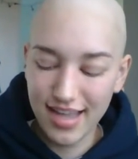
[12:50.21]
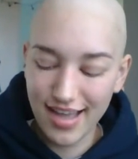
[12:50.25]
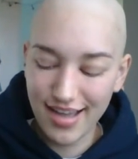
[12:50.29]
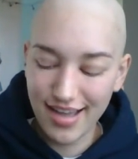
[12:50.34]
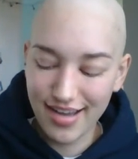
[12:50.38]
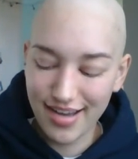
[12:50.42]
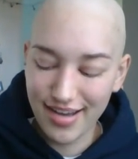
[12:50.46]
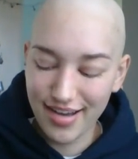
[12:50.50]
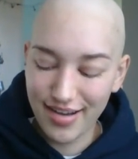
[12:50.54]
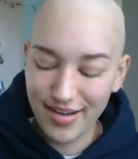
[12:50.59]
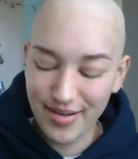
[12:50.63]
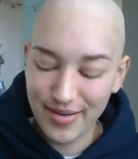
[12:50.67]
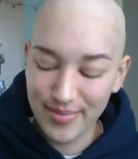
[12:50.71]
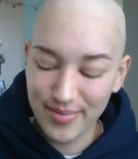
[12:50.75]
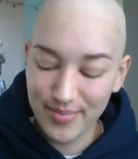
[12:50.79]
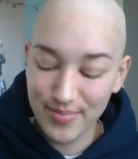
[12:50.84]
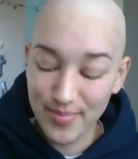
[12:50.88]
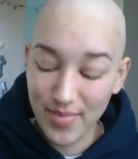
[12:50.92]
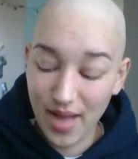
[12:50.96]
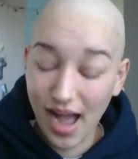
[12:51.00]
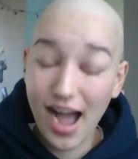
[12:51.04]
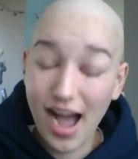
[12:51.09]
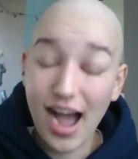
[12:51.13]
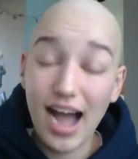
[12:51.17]

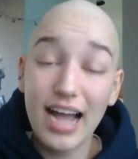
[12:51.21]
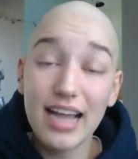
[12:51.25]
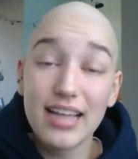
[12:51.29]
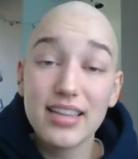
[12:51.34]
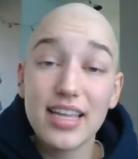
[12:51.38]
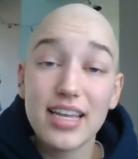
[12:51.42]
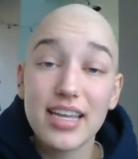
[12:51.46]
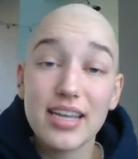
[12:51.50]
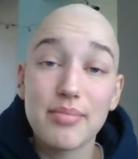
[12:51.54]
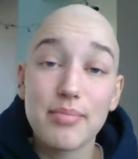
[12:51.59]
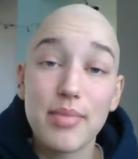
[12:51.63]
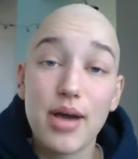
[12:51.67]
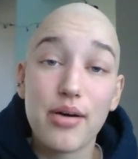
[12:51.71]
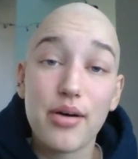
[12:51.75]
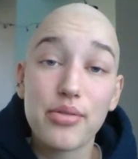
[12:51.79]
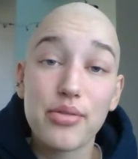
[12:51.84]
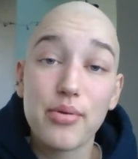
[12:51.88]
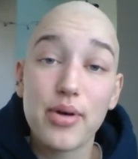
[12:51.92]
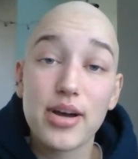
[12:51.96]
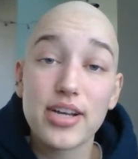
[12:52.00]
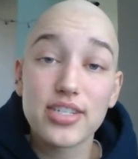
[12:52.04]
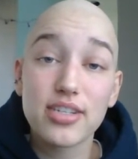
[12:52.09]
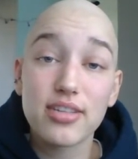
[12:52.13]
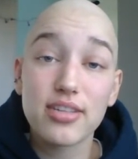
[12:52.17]
I like
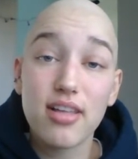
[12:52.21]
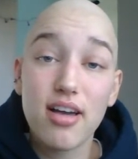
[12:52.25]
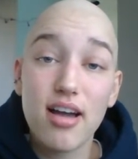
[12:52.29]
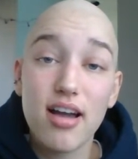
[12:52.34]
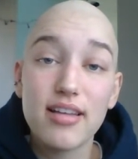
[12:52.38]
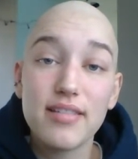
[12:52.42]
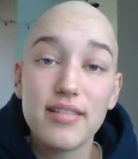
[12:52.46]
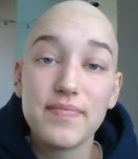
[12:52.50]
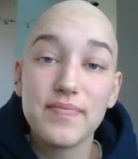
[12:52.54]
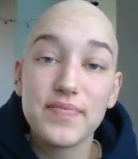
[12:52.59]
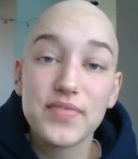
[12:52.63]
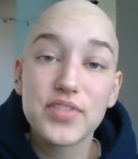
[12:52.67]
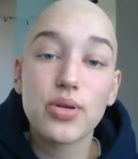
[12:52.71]
mouthwash a lot,